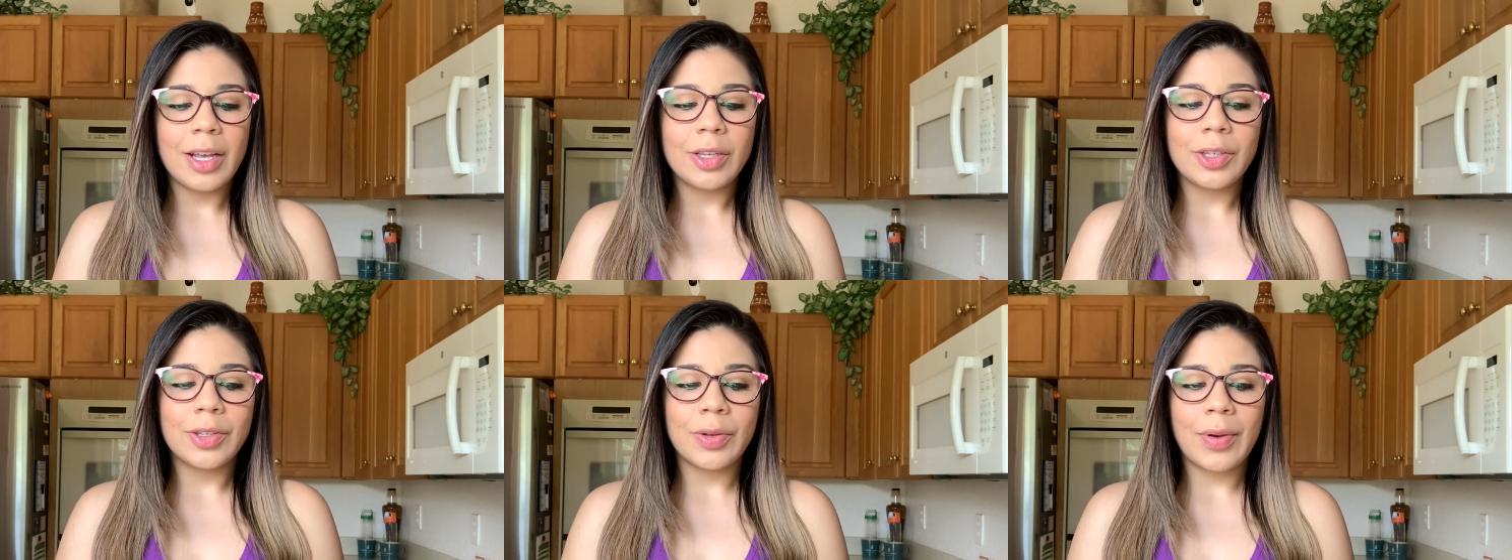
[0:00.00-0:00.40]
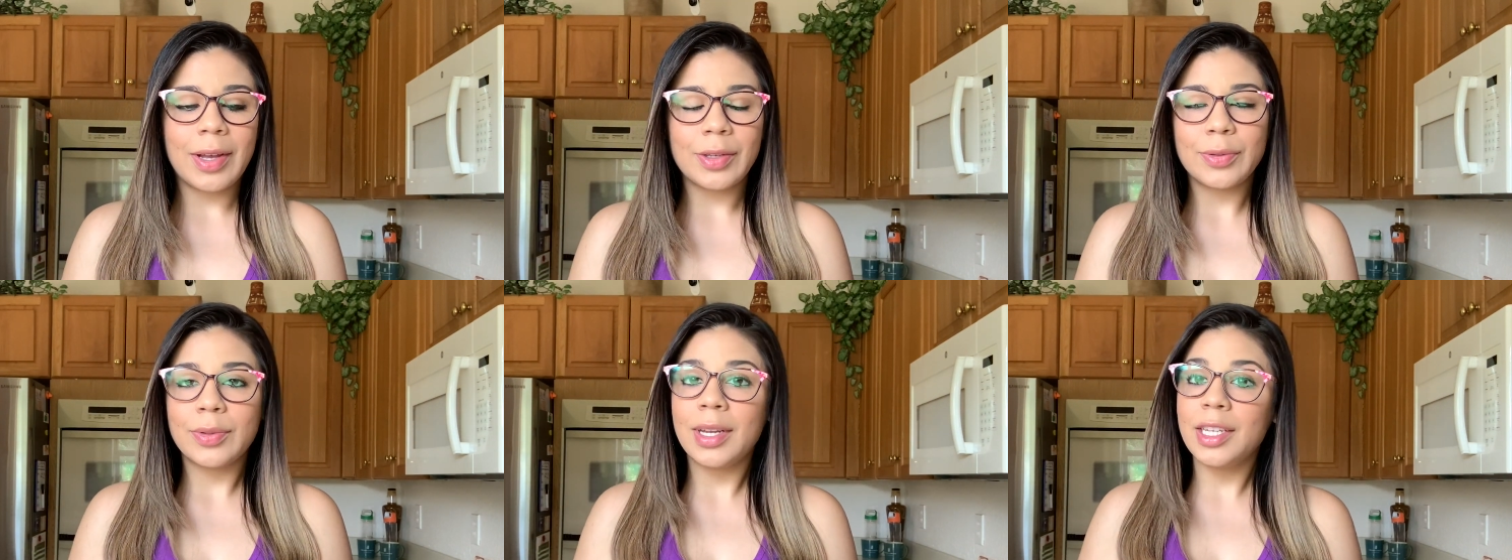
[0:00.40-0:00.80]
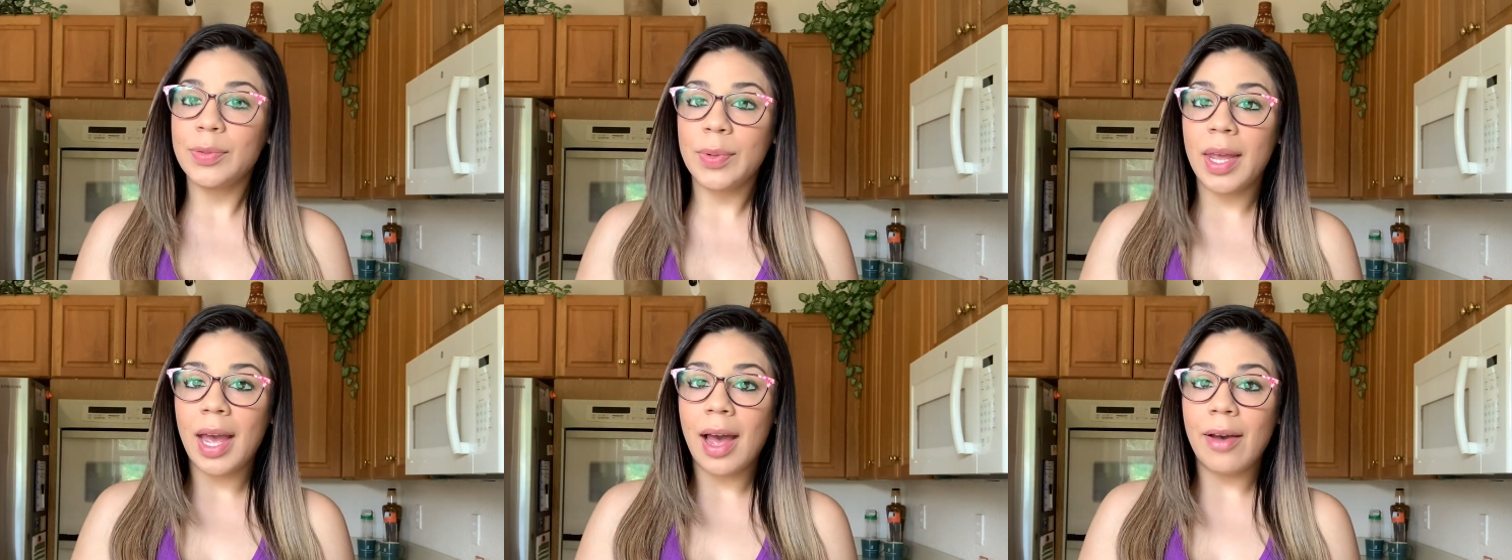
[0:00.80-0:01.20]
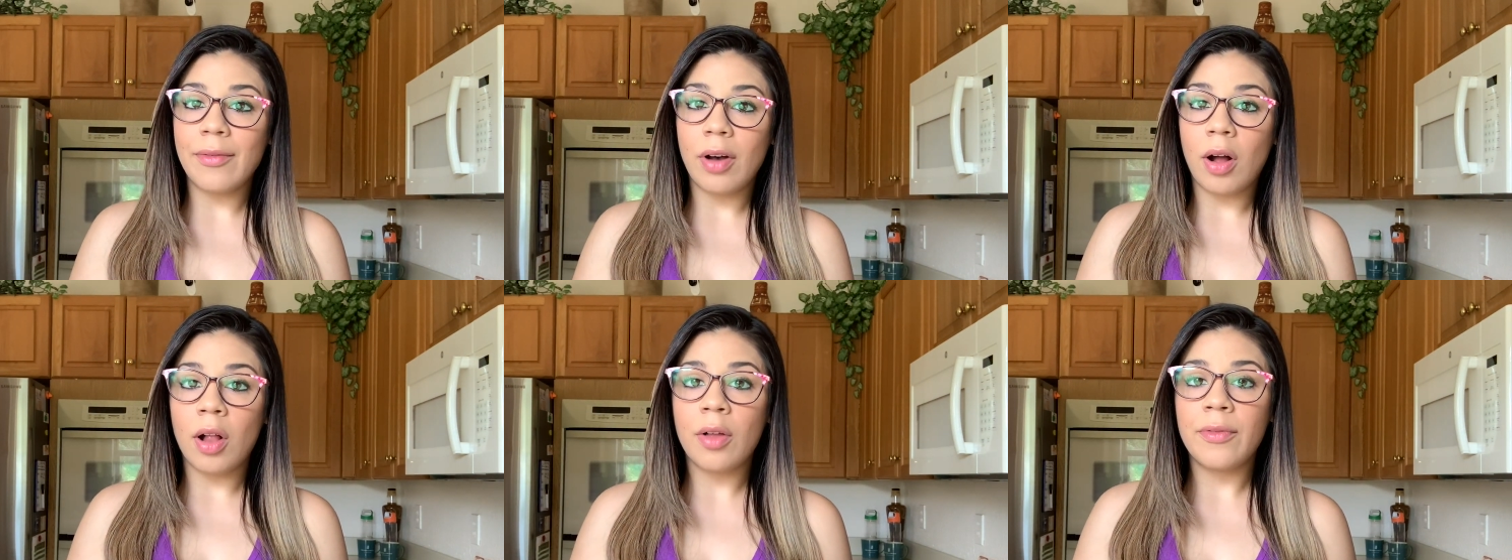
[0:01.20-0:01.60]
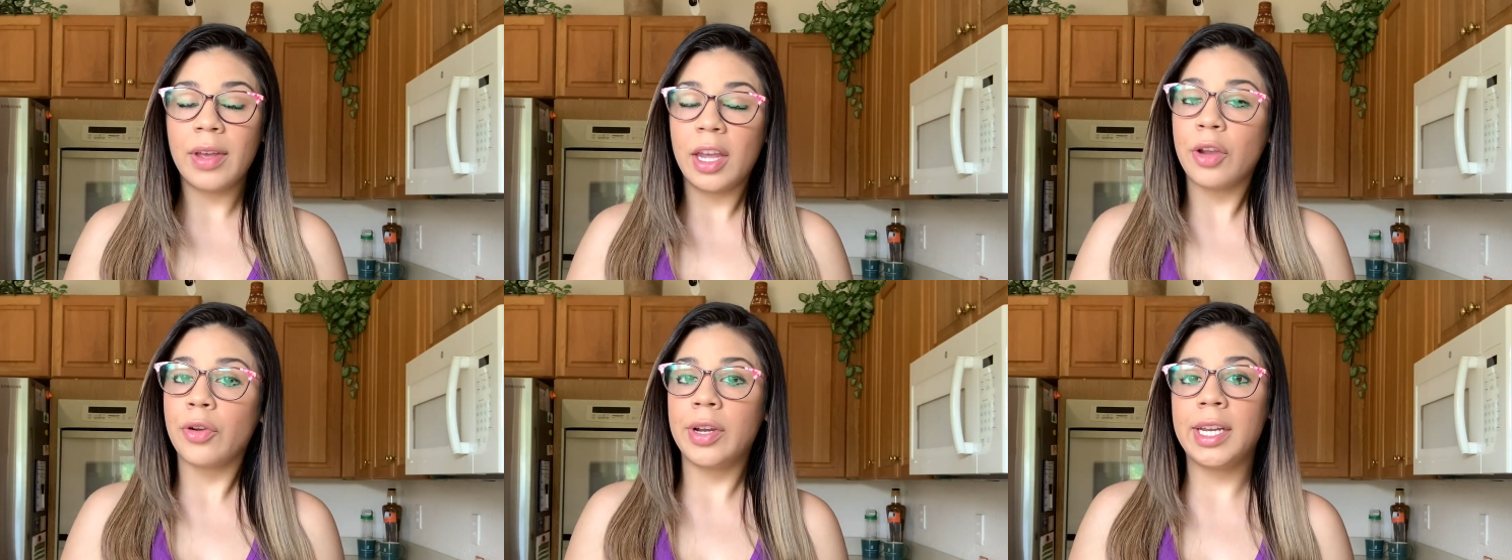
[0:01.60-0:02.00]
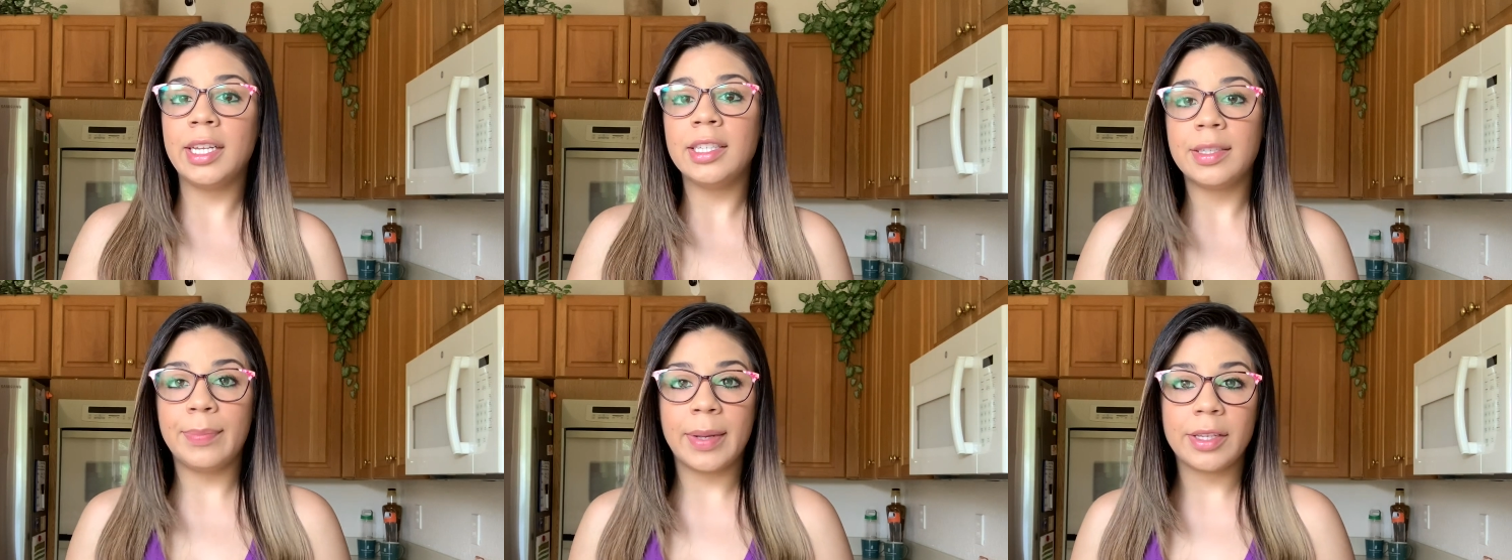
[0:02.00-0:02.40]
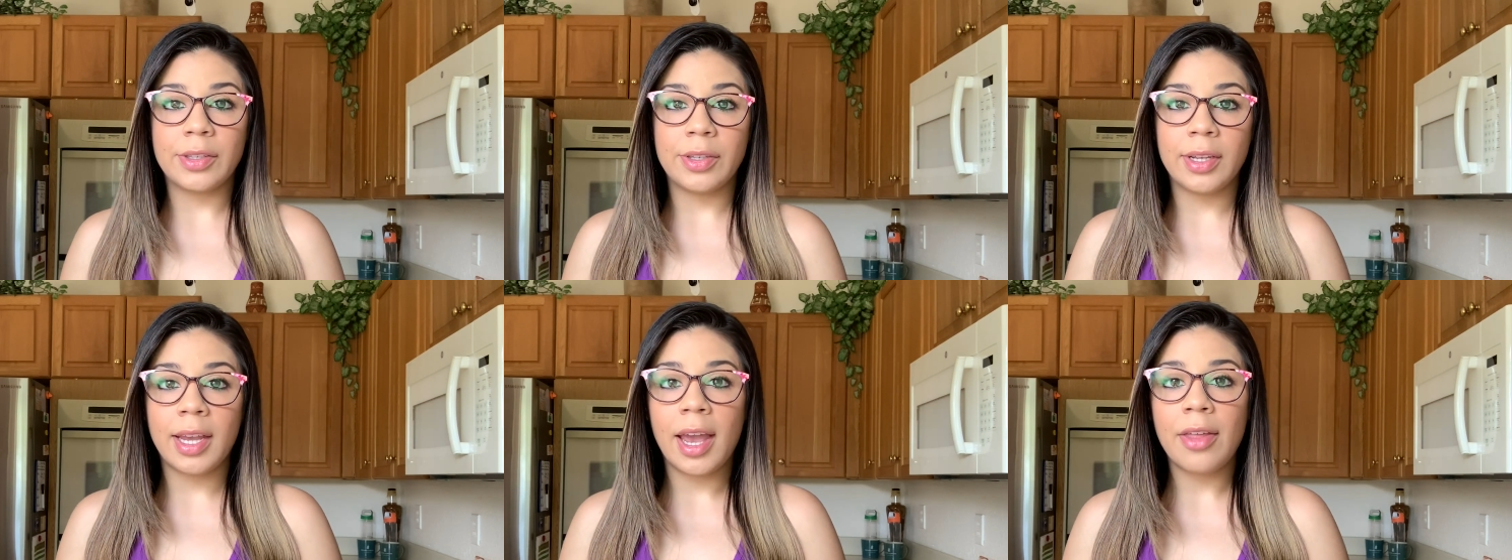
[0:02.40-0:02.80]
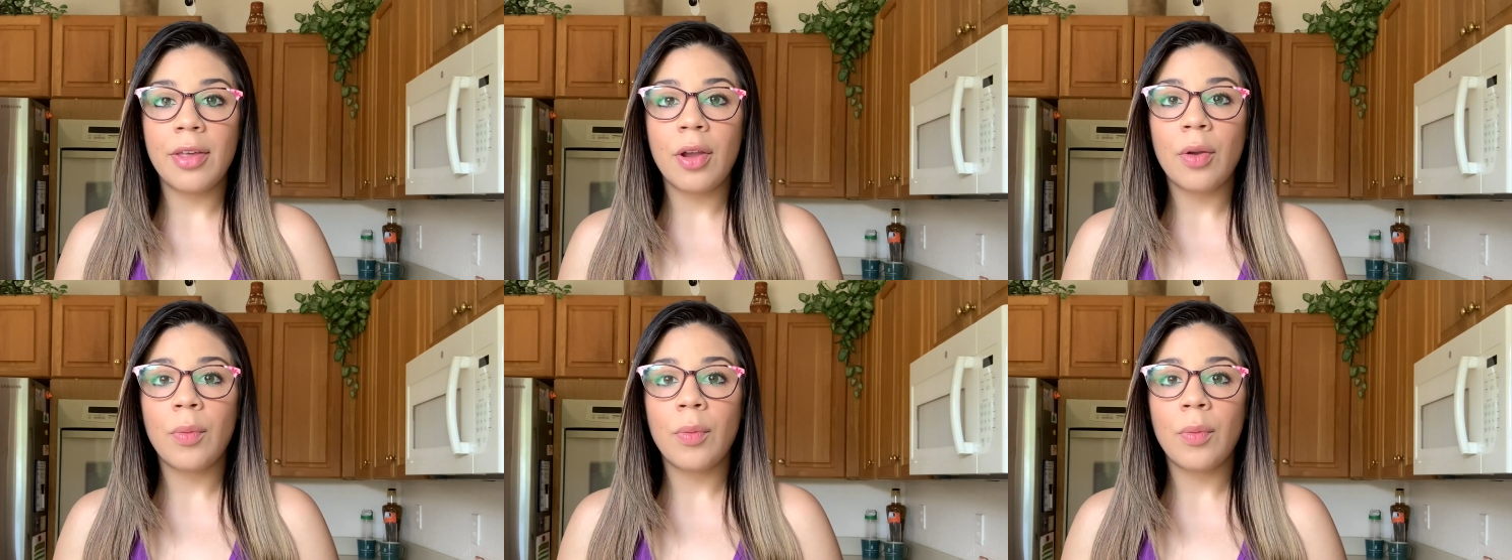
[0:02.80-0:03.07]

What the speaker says: So as soon as we have all the ingredients mixed together,